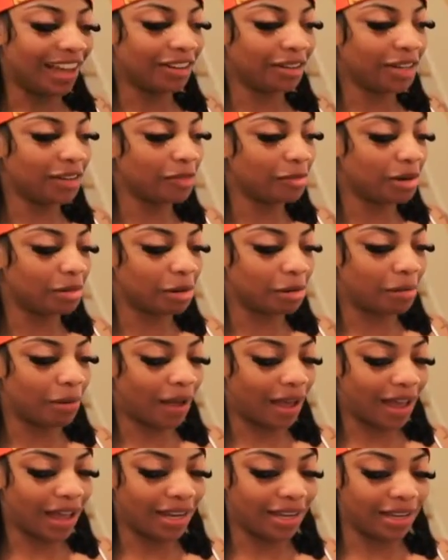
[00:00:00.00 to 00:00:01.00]
I don't even remember
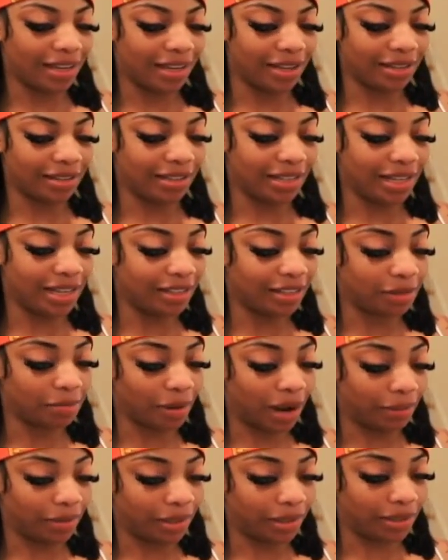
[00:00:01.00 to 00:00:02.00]
buying these. These
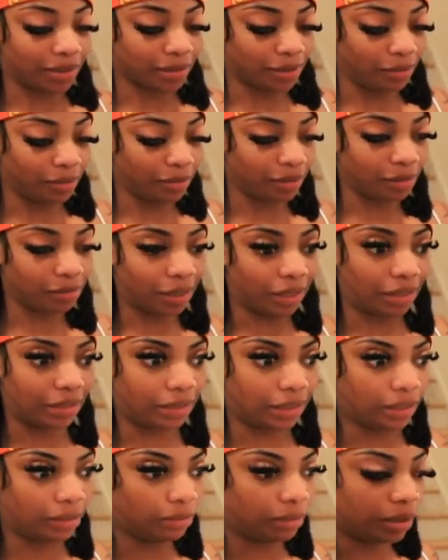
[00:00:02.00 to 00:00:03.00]
probably exclusive. I'm gonna
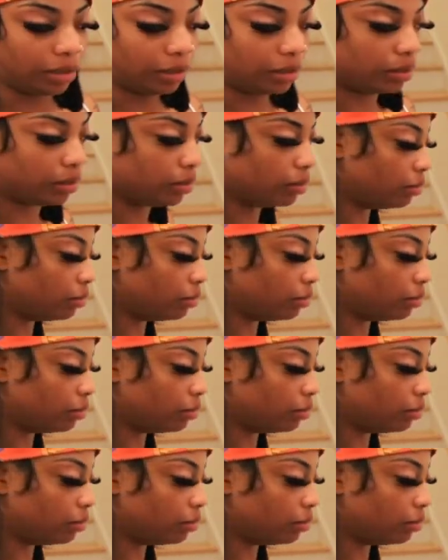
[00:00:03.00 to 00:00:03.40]
have to keep these.